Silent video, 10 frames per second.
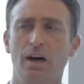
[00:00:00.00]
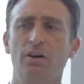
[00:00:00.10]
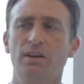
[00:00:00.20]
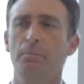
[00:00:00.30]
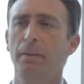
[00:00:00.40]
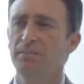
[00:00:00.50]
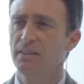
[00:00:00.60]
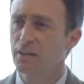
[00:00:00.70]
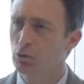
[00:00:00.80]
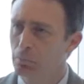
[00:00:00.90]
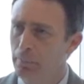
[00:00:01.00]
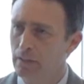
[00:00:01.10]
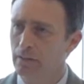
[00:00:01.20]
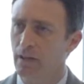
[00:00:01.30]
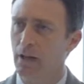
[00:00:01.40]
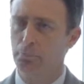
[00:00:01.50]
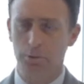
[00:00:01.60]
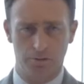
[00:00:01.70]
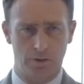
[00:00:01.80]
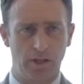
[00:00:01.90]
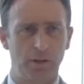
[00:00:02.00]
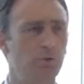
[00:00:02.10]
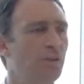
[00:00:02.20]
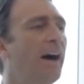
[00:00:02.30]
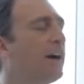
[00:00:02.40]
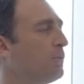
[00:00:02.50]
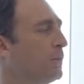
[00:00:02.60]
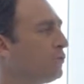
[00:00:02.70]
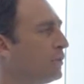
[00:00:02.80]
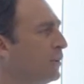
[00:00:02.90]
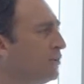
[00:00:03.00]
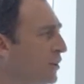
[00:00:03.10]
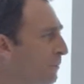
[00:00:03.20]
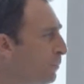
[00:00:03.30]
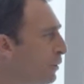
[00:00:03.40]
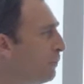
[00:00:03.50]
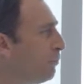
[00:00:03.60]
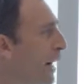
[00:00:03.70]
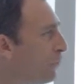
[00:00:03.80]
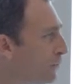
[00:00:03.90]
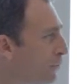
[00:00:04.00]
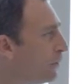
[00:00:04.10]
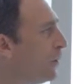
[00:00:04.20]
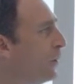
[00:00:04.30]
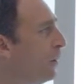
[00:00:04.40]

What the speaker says: our capacity to build up a good argument, simple, powerful,